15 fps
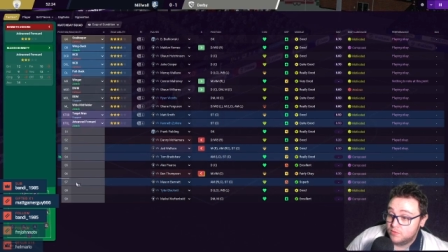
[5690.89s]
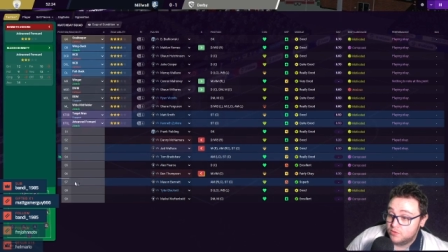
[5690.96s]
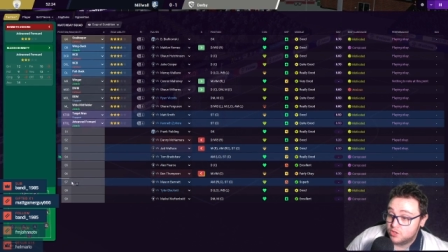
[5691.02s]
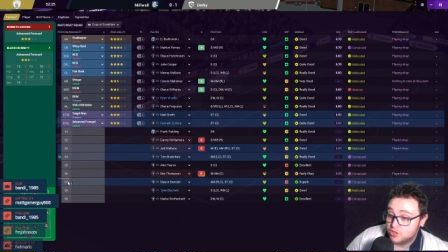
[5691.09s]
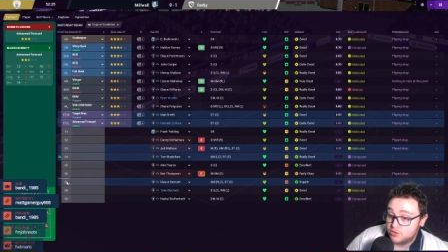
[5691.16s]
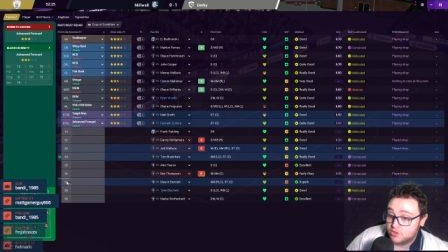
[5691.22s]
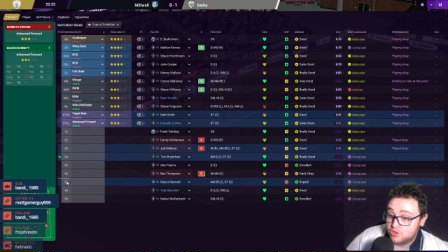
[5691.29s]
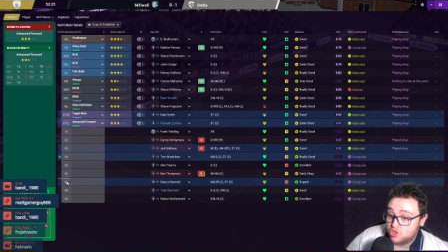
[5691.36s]

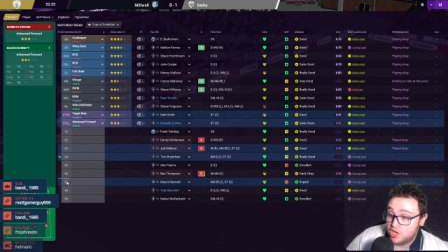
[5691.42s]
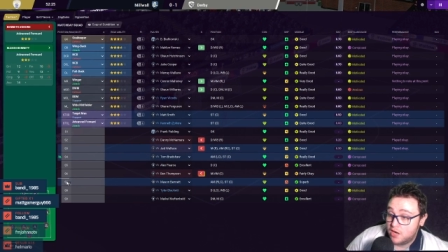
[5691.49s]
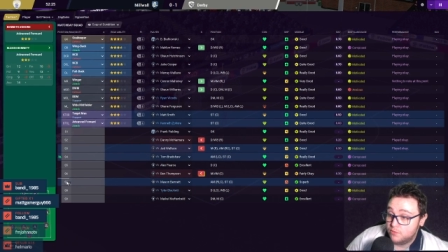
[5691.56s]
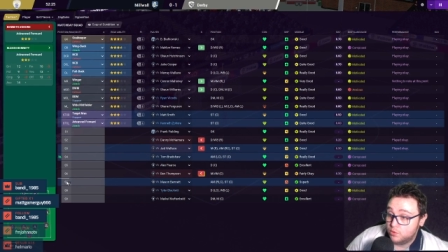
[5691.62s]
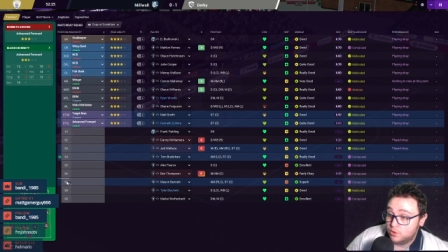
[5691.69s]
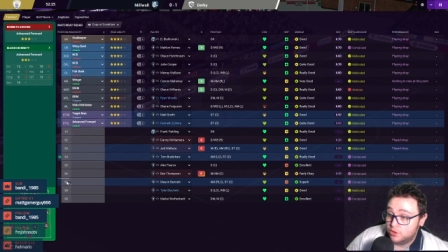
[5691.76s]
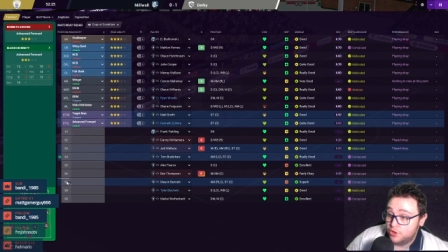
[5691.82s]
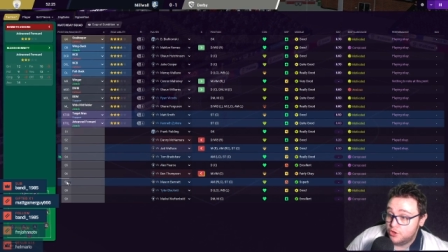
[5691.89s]
Just
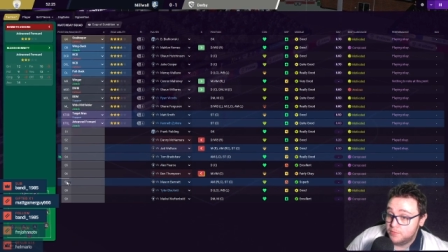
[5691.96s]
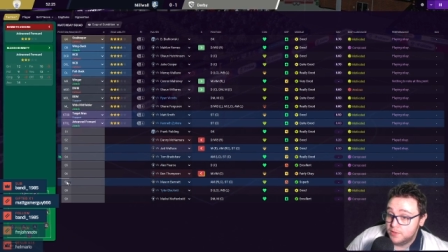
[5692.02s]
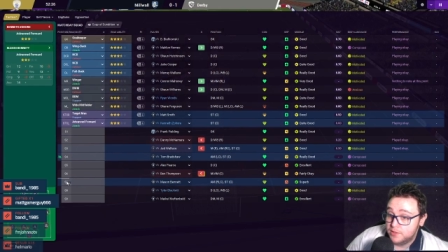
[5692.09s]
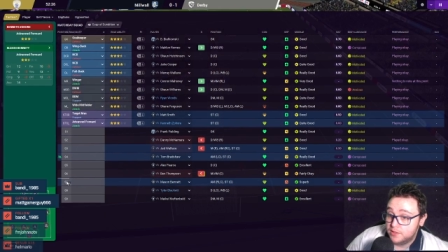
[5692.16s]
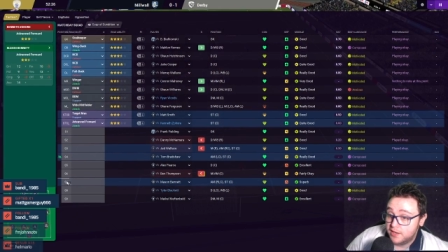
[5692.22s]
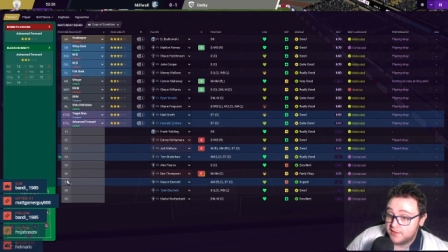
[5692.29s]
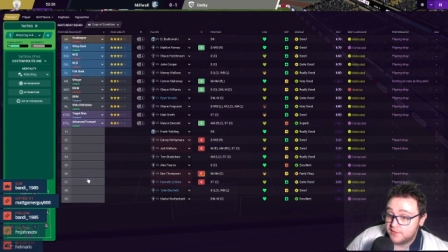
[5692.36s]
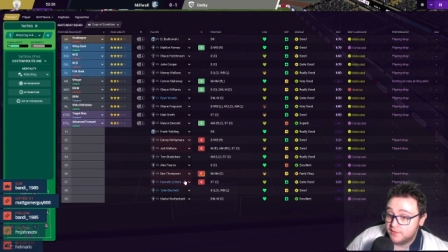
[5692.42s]
general human
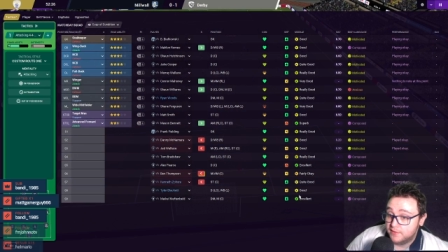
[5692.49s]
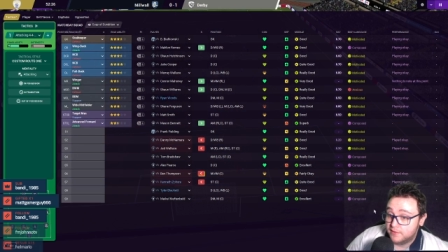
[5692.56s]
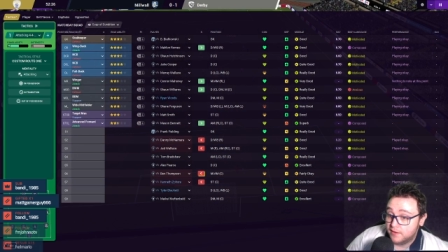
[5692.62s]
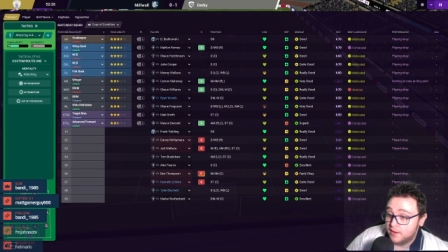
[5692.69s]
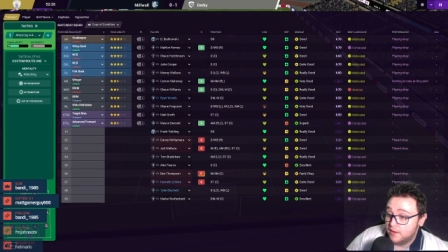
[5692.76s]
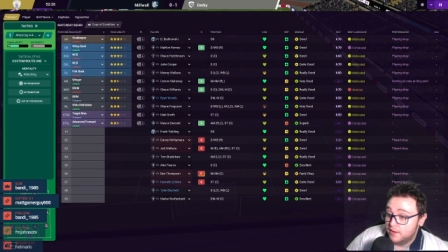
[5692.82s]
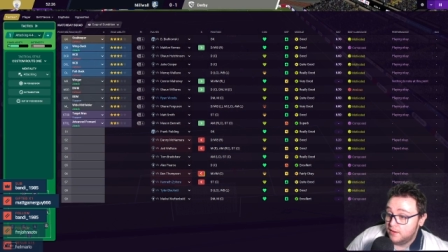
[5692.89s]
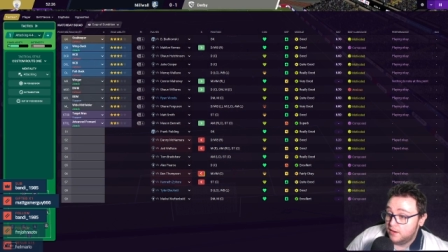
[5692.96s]

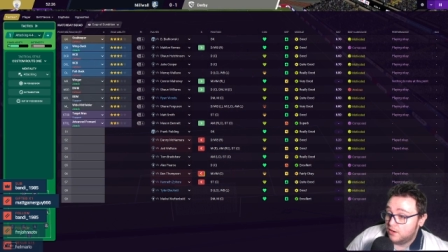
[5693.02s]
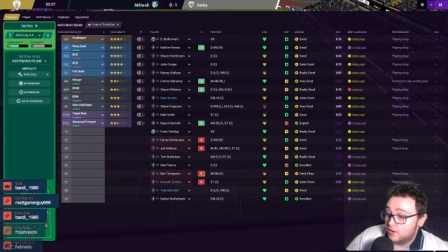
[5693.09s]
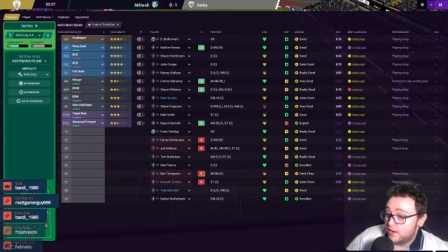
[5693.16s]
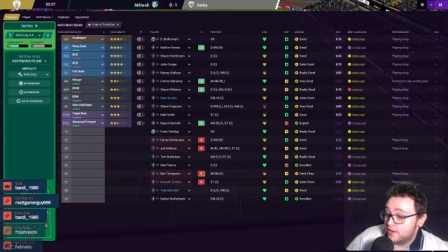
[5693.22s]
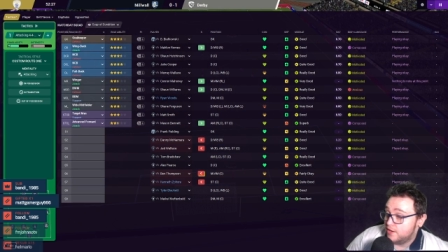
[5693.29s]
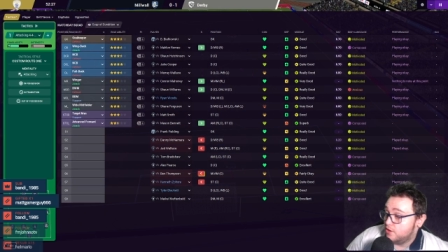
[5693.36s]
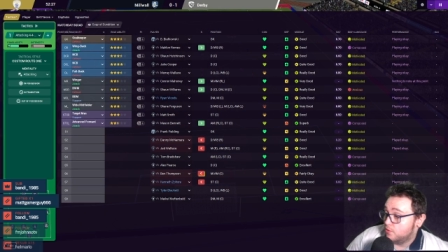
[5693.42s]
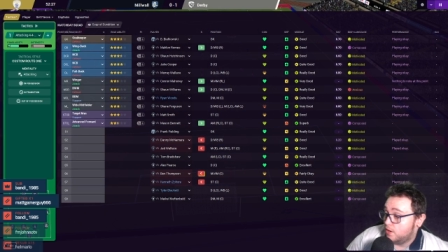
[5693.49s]
decency. All
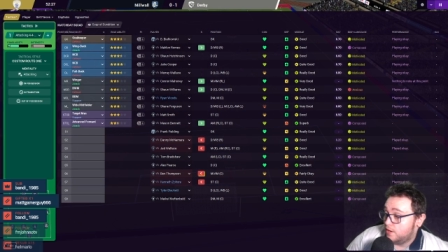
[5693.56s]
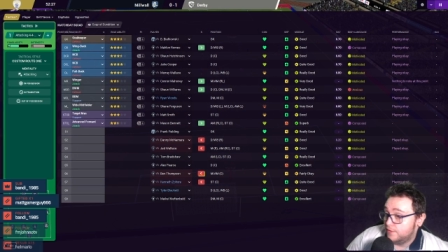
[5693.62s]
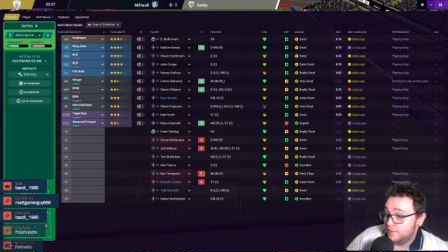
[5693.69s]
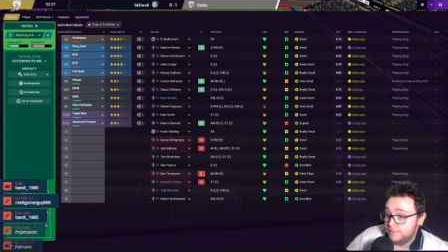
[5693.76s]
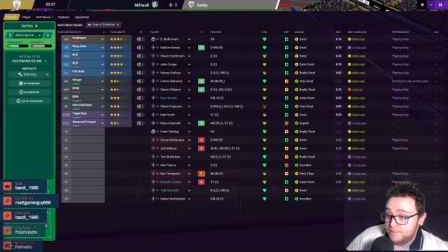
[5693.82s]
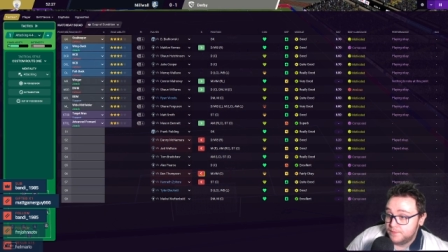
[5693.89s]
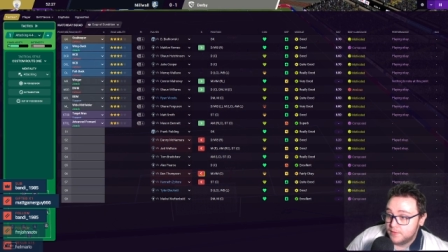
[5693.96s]
right, you're on.